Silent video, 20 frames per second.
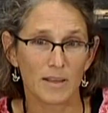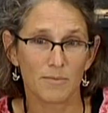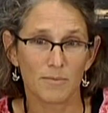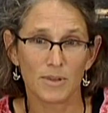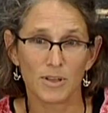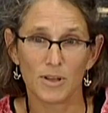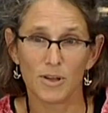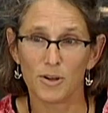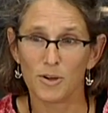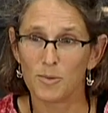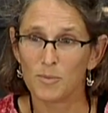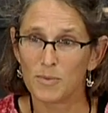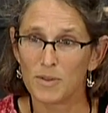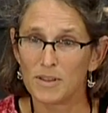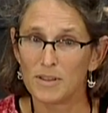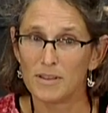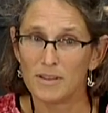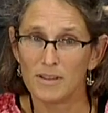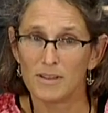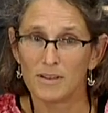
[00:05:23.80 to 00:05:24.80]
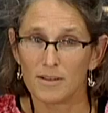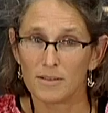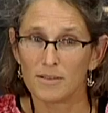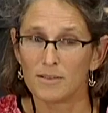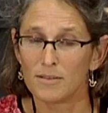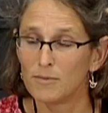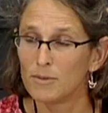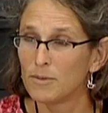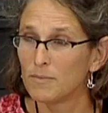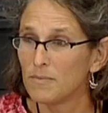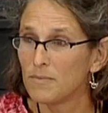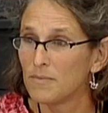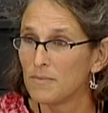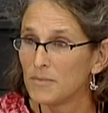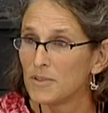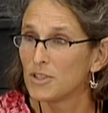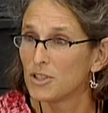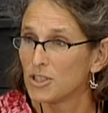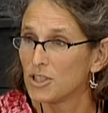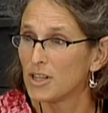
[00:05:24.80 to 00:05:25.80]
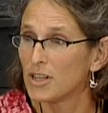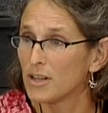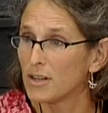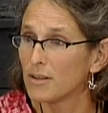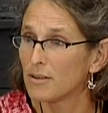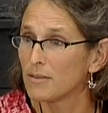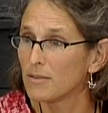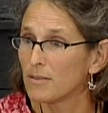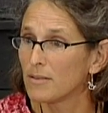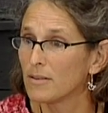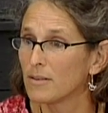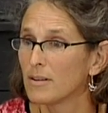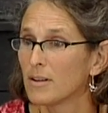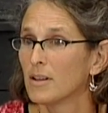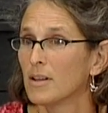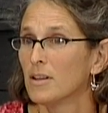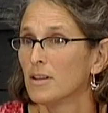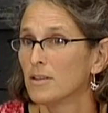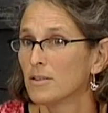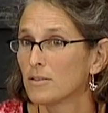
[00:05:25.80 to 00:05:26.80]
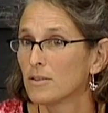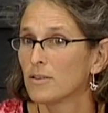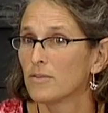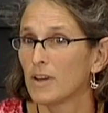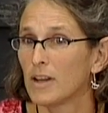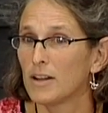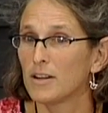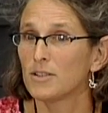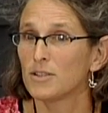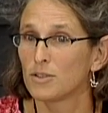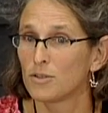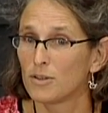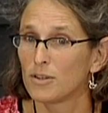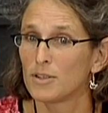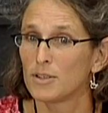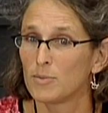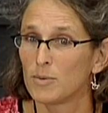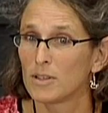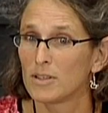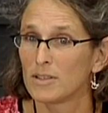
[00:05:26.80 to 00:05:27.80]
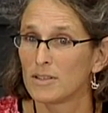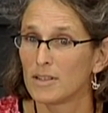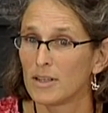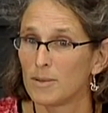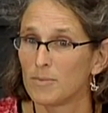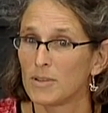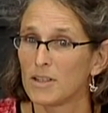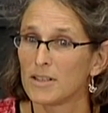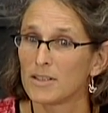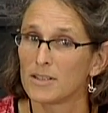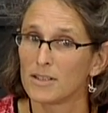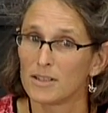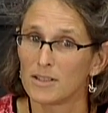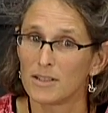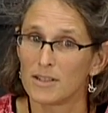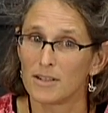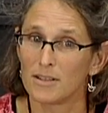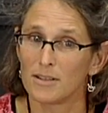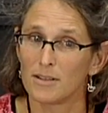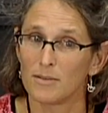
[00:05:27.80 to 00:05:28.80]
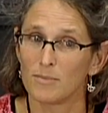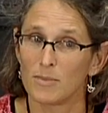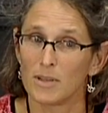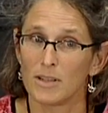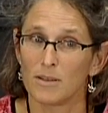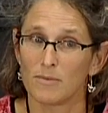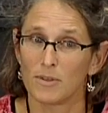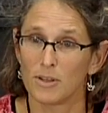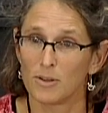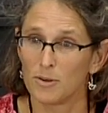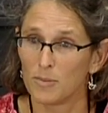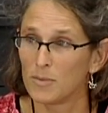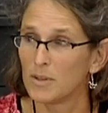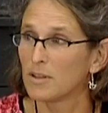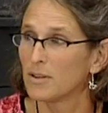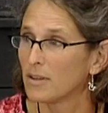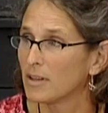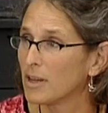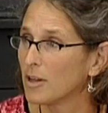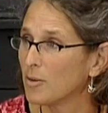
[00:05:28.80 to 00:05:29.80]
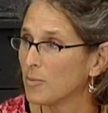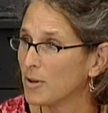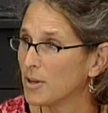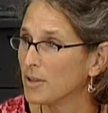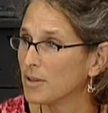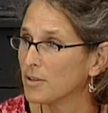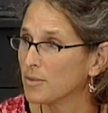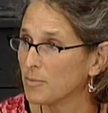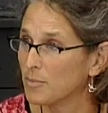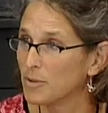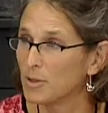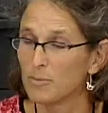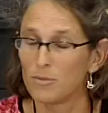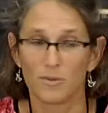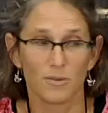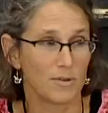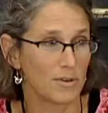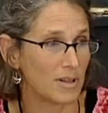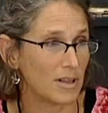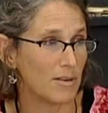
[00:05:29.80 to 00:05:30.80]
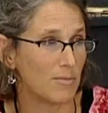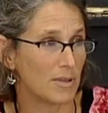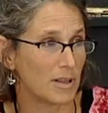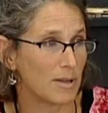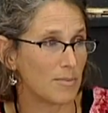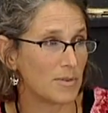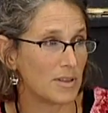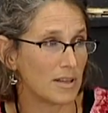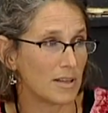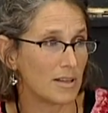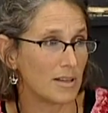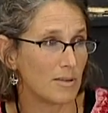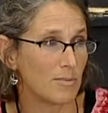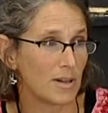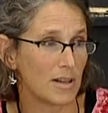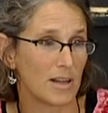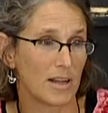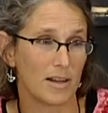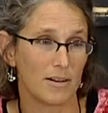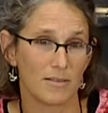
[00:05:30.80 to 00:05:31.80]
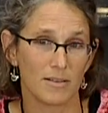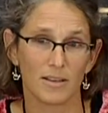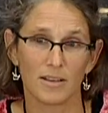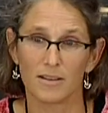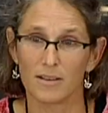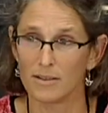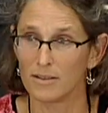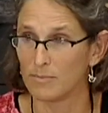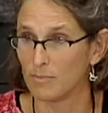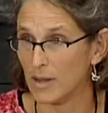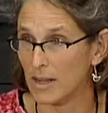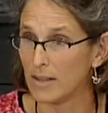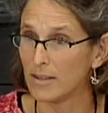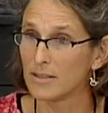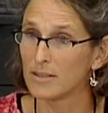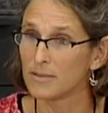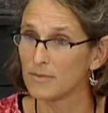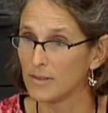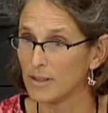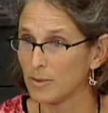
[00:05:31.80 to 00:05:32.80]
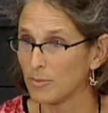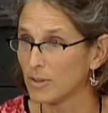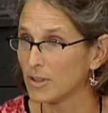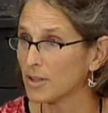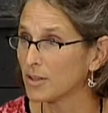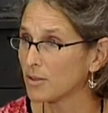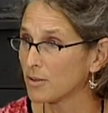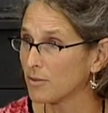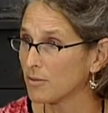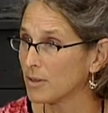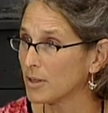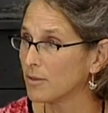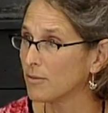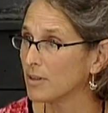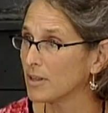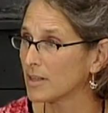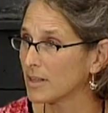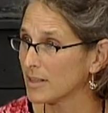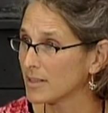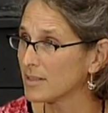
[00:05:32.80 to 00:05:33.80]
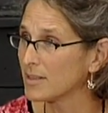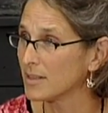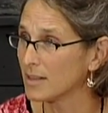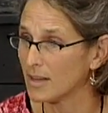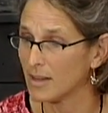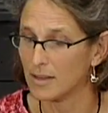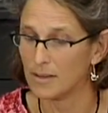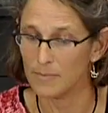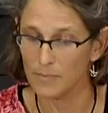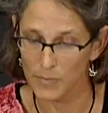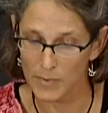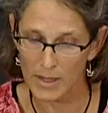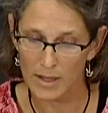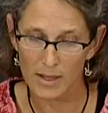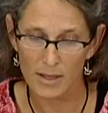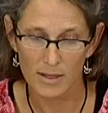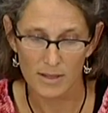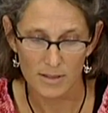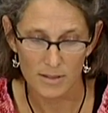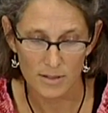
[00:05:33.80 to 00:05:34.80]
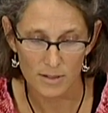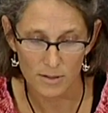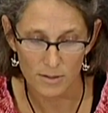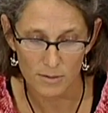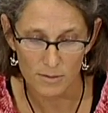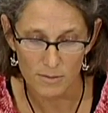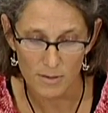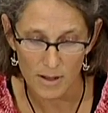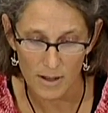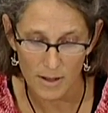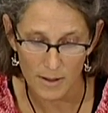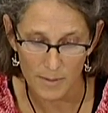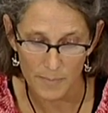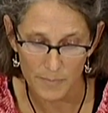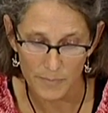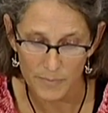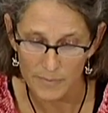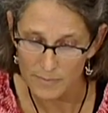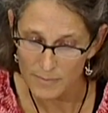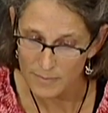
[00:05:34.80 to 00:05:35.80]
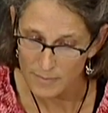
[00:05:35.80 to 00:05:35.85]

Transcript: and we hope you know we to share sort of our stories because it's helped us to share them, and we hope that it'll help other people who are coming up thinking about how are they going to balance family and career when it gets to that. So. Um,